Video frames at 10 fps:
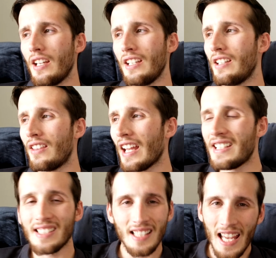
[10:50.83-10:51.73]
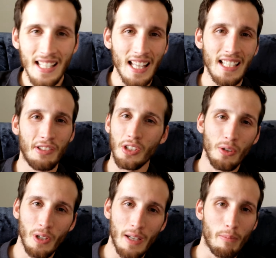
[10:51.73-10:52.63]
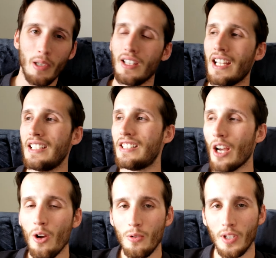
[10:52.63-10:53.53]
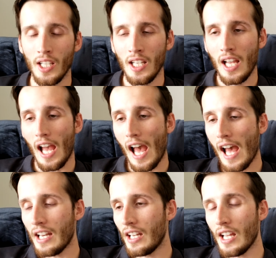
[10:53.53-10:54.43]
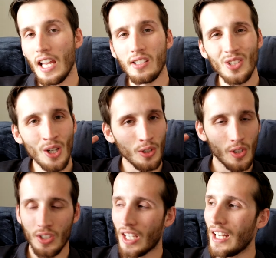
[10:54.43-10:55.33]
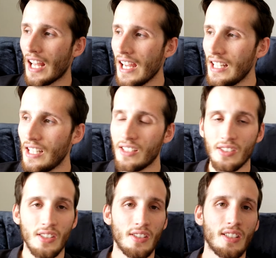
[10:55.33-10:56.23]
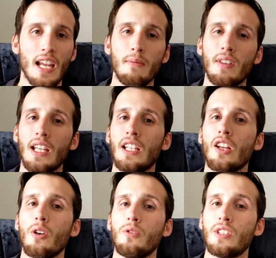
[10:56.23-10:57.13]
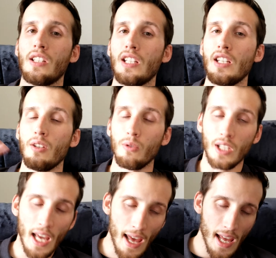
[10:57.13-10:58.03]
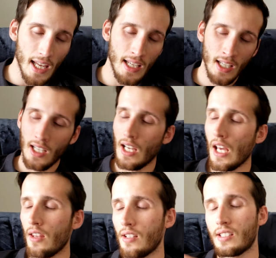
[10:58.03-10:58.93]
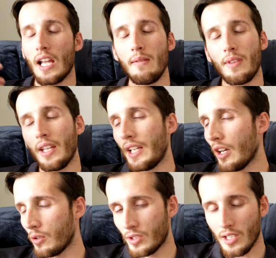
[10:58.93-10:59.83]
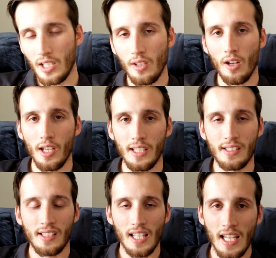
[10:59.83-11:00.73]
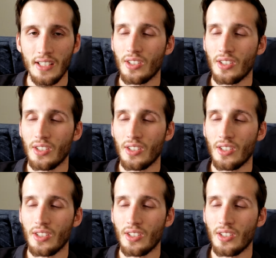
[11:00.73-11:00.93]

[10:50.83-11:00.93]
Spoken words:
They say they do it, but they don't. And it's not just Canadians, the same thing goes in the UK. The same thing goes in the United States